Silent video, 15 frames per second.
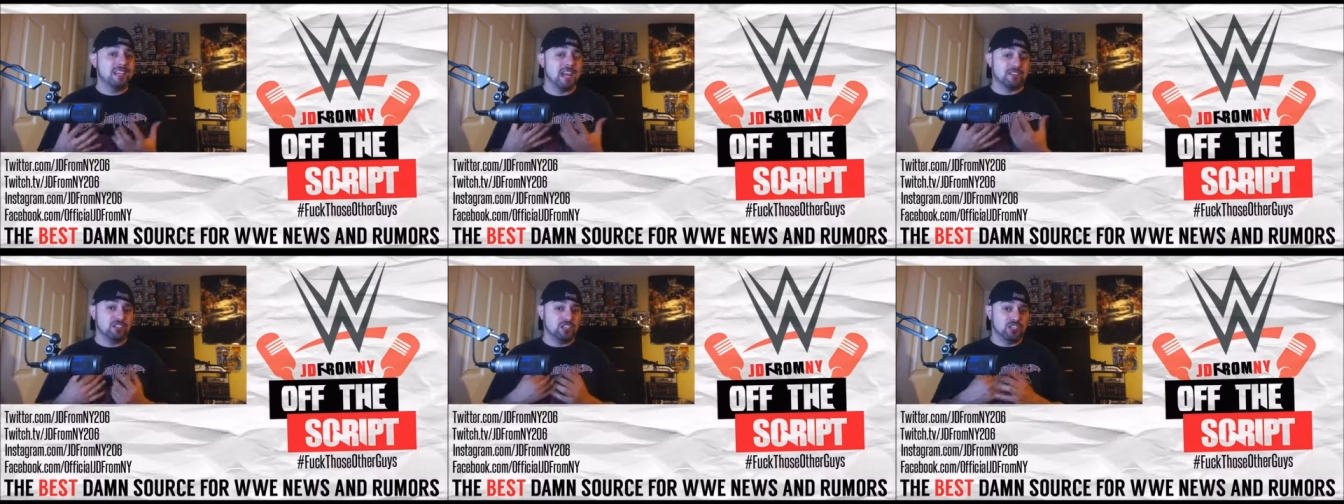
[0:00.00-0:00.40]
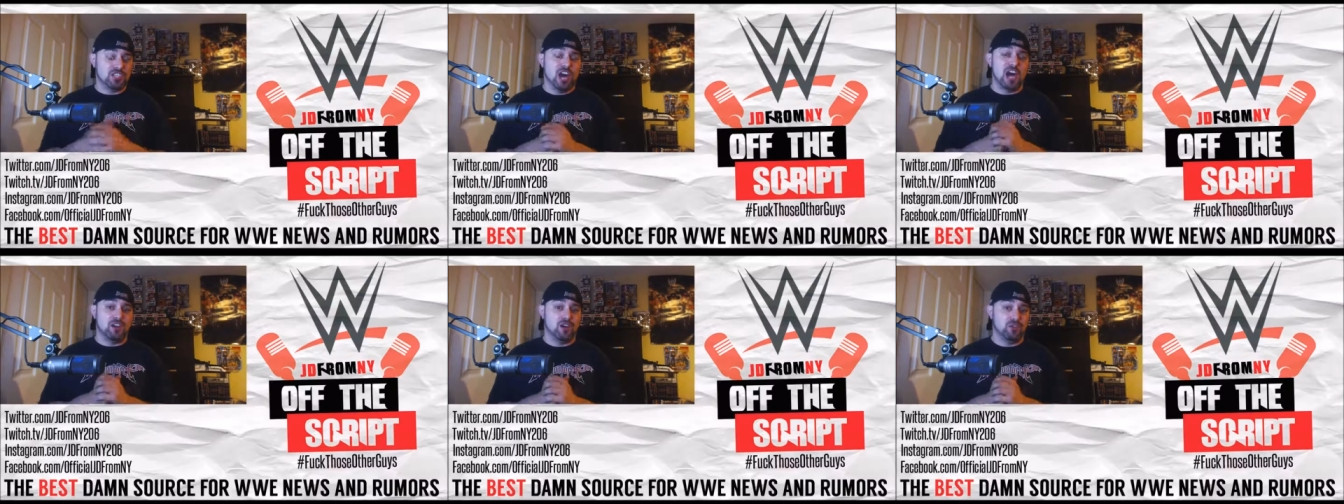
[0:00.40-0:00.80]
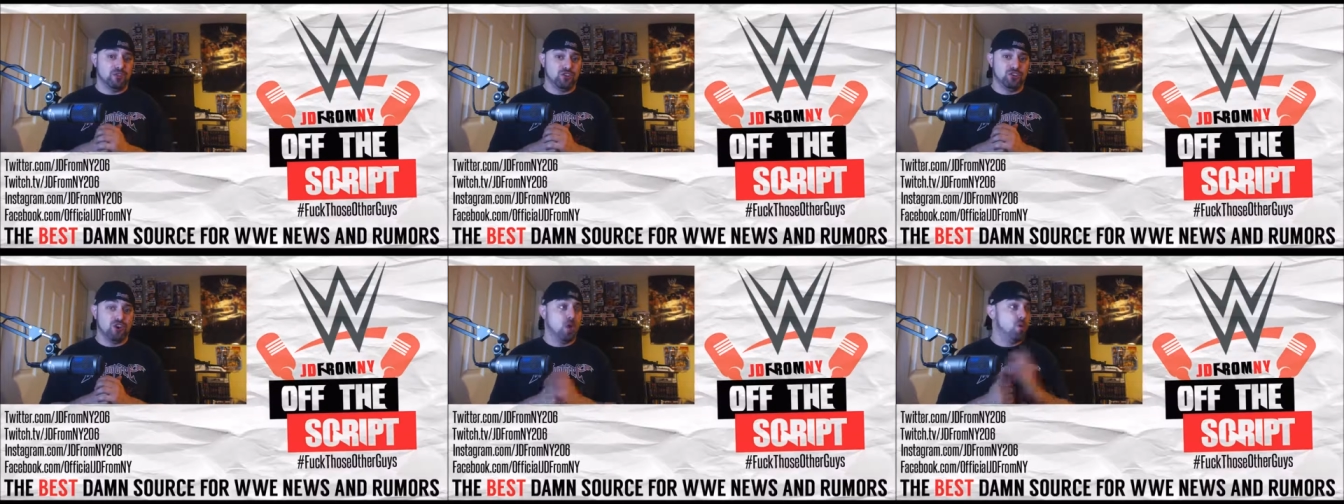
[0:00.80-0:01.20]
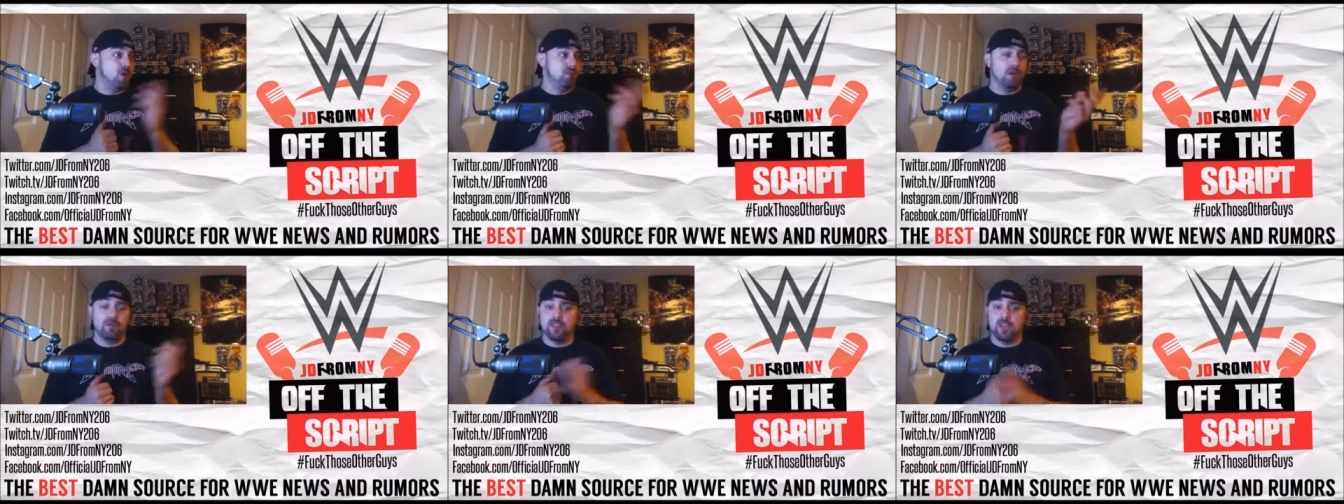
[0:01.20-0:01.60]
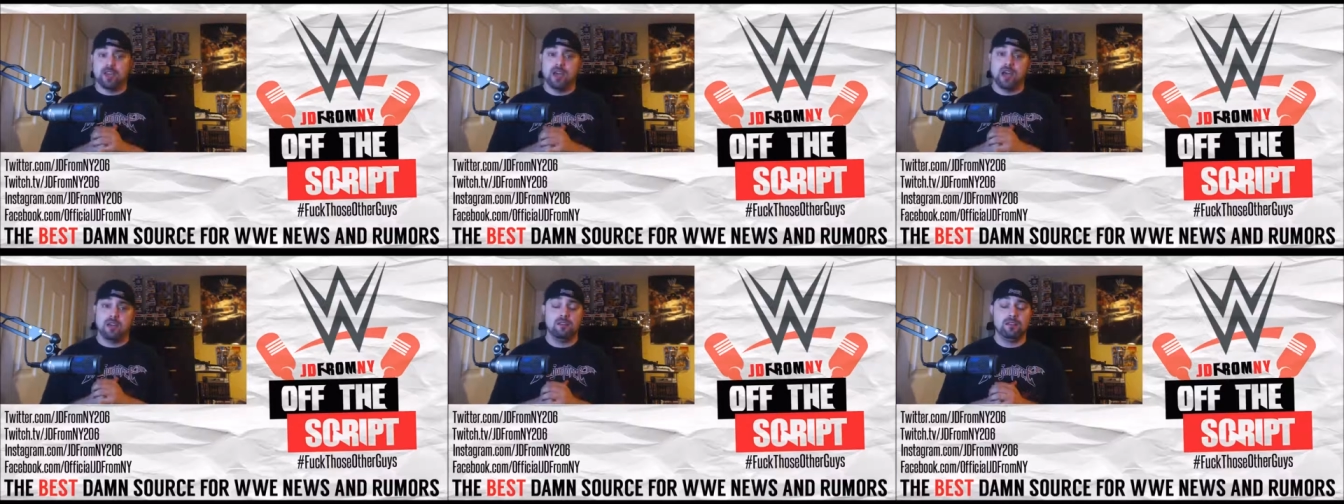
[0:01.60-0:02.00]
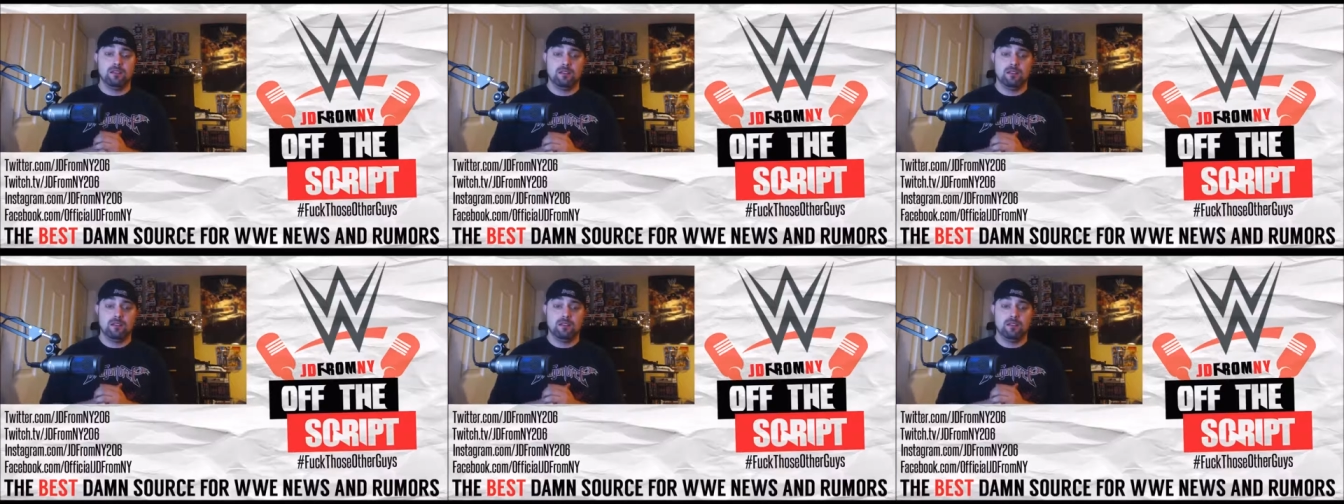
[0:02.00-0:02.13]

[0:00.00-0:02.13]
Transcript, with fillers: to get this guy on the show on Monday night.